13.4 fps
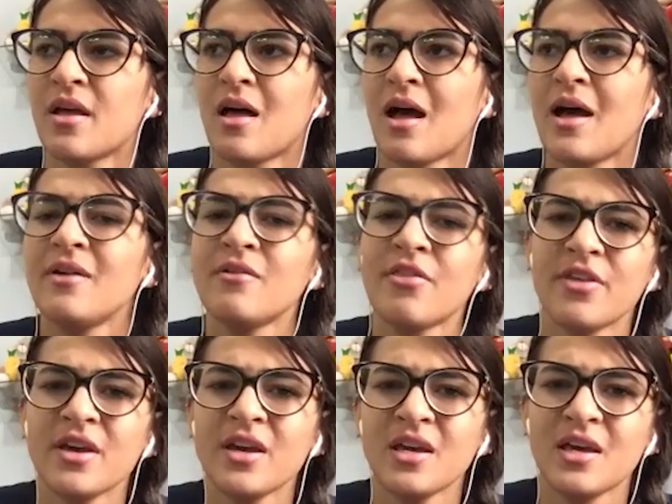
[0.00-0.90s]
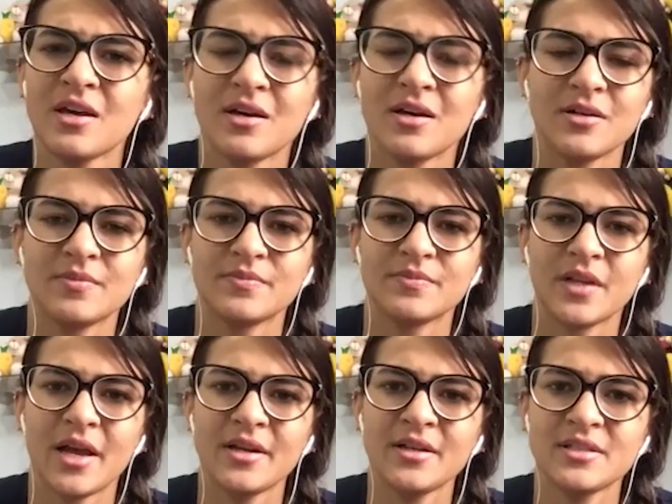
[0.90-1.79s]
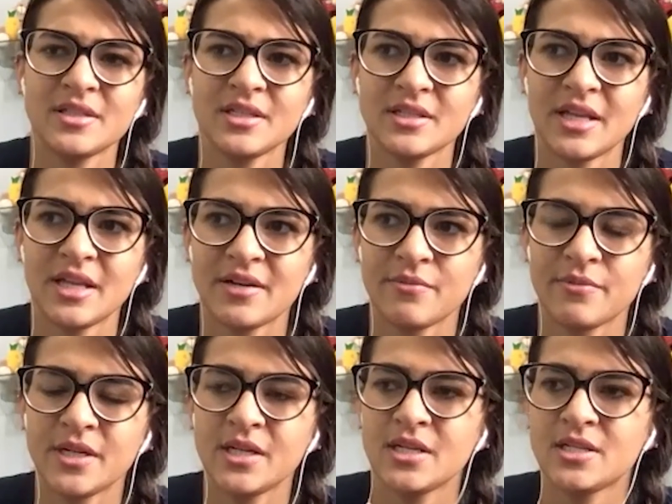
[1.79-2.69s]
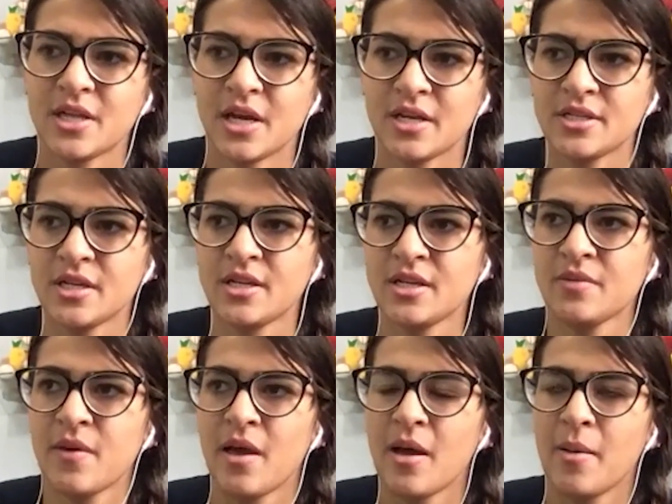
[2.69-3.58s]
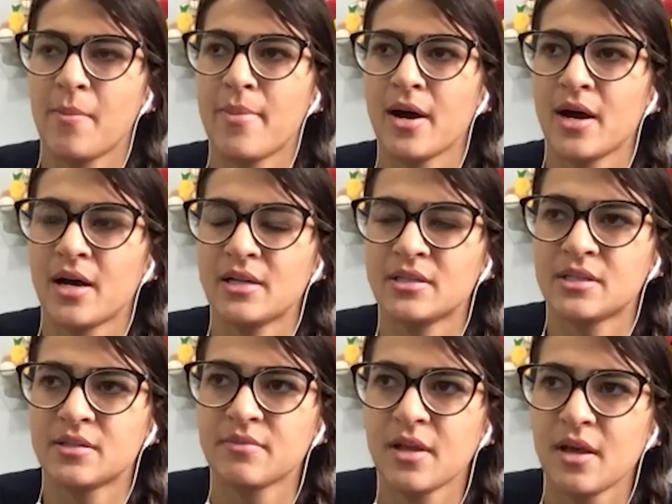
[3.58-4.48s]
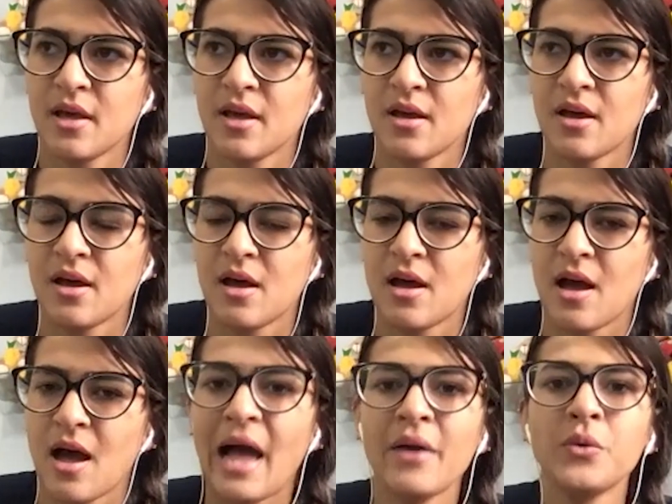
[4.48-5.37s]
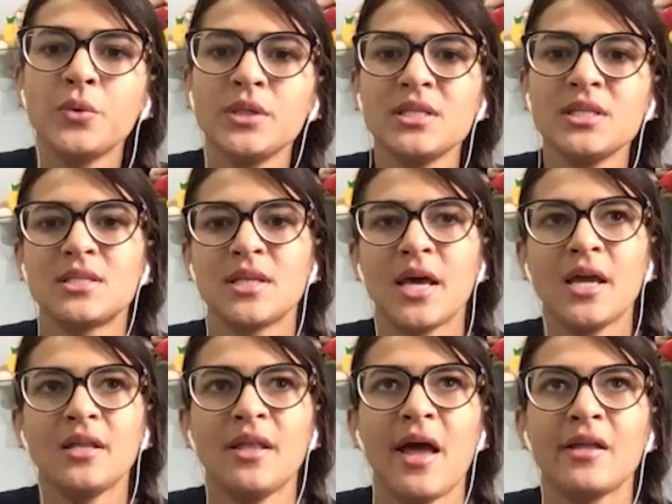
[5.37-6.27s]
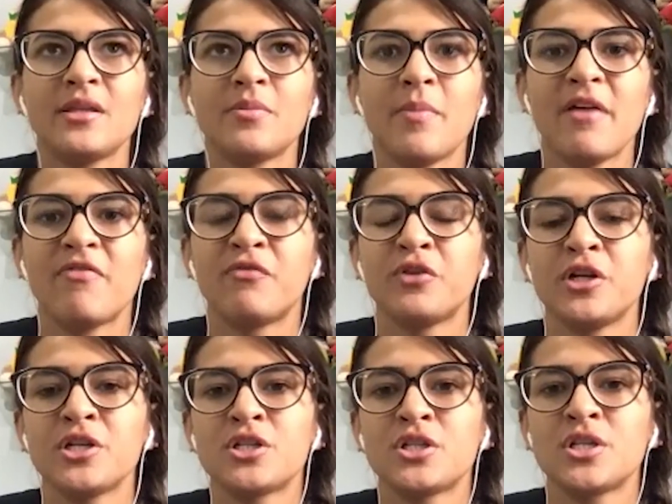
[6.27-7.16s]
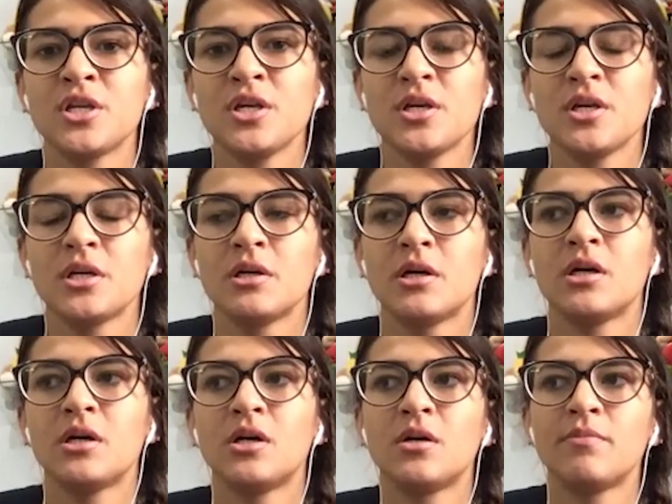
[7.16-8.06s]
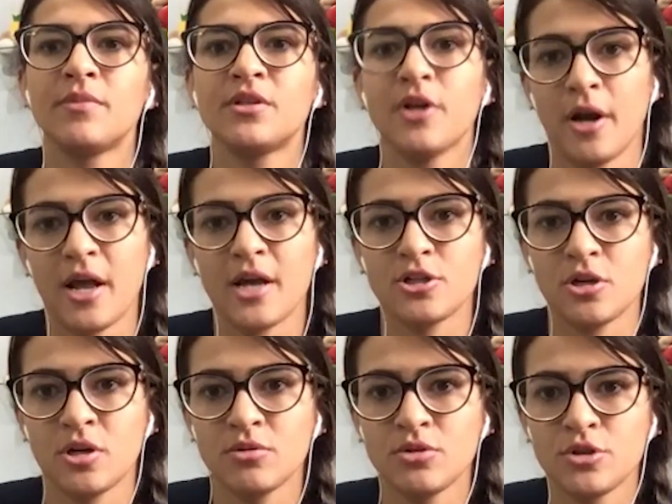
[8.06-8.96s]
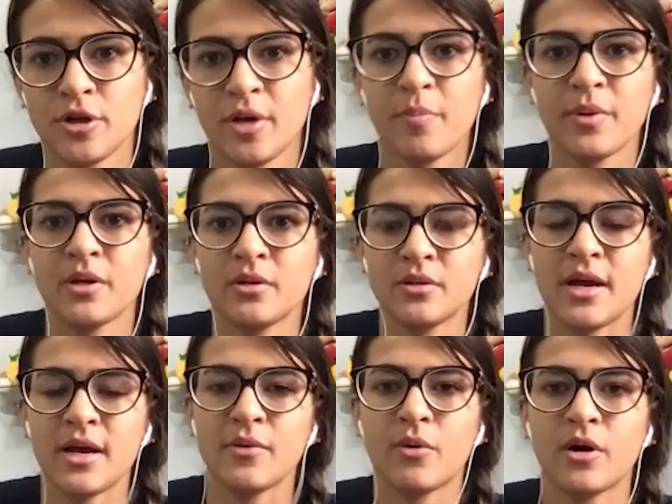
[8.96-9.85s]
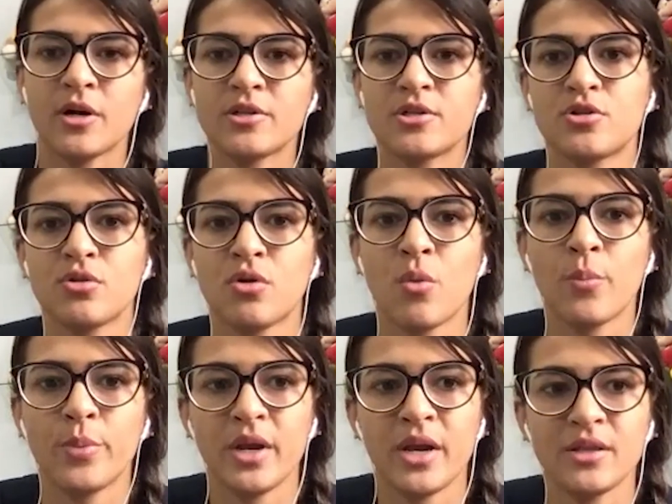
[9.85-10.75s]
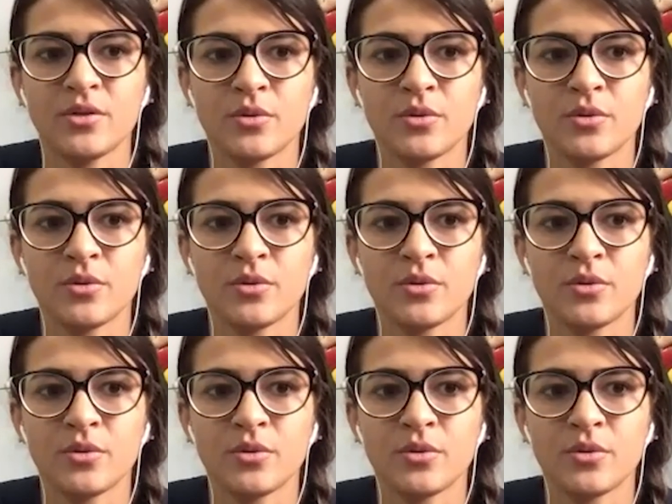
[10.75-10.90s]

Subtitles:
I don't think anything that it really changed it, but I would say that my first international trip that was to compete at